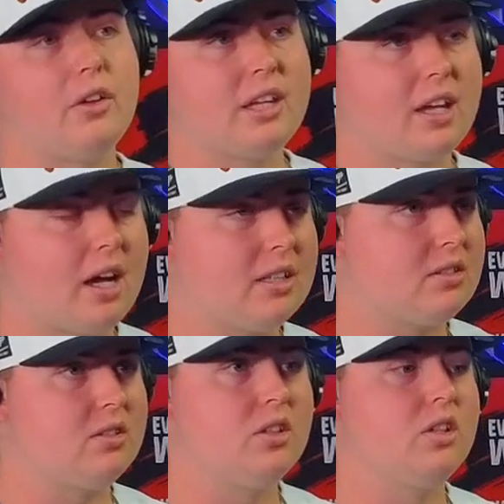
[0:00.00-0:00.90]
how they got
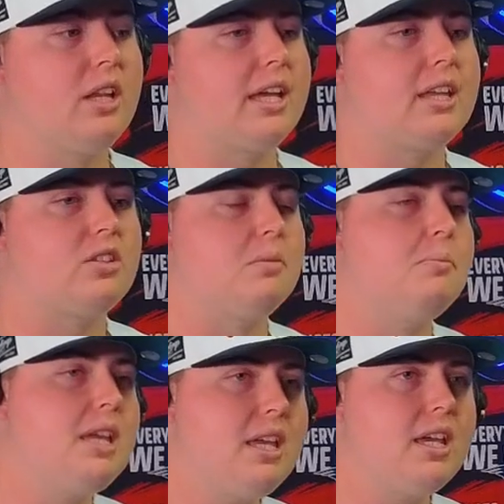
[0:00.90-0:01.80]
to
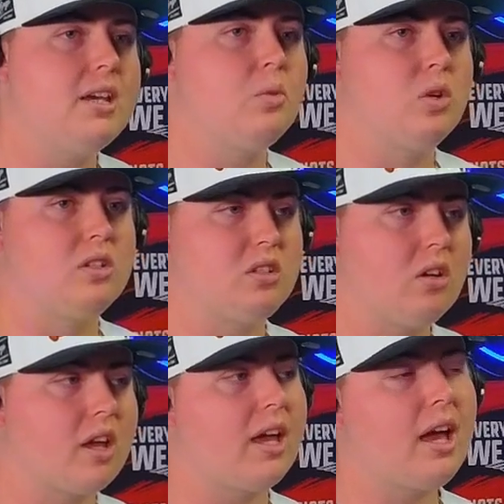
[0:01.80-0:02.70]
me, it was
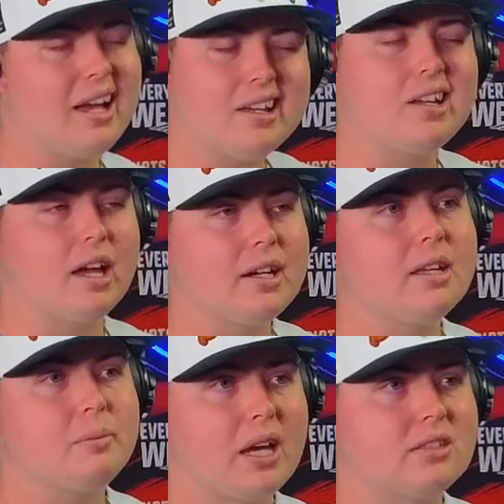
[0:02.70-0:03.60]
okay. I can kind of
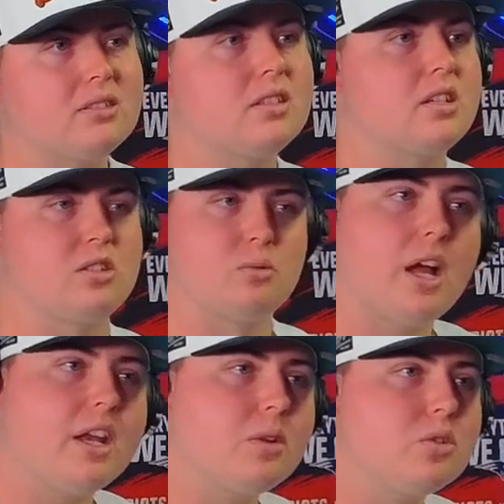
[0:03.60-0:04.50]
get past it because the
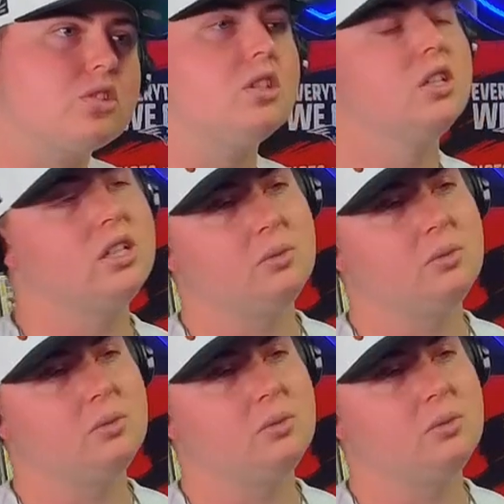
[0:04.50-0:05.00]
writing was good.